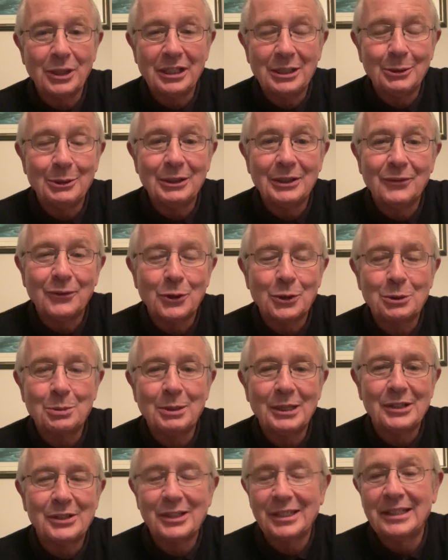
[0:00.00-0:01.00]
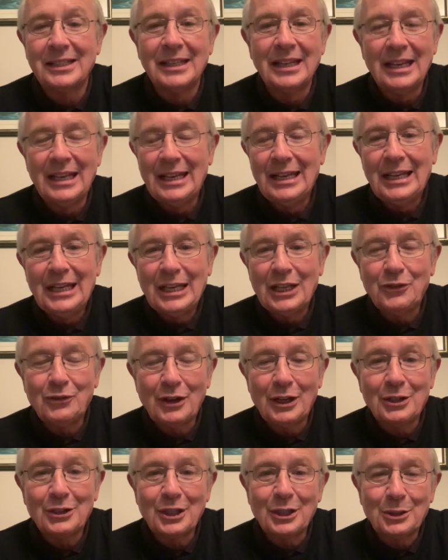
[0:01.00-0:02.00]
anyway in the first place, and as
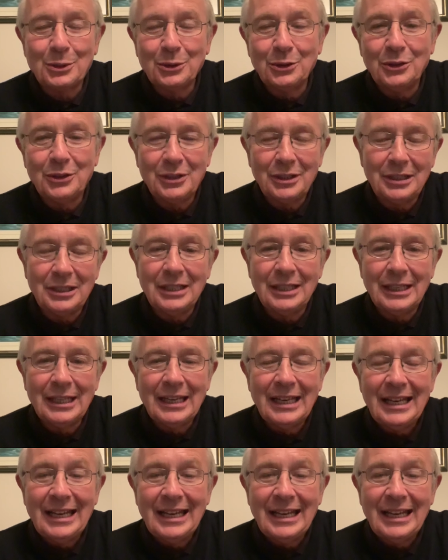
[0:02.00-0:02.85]
far as I could see,